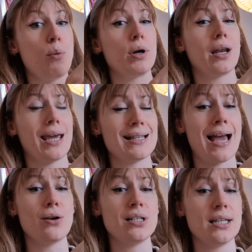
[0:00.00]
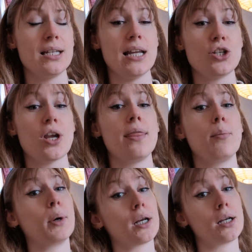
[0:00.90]
we're going to get down into the ditch, and
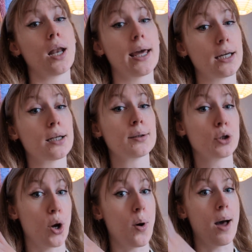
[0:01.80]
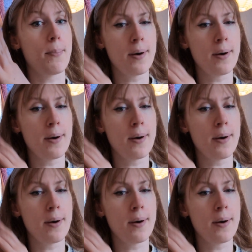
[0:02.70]
then we're going to like go up.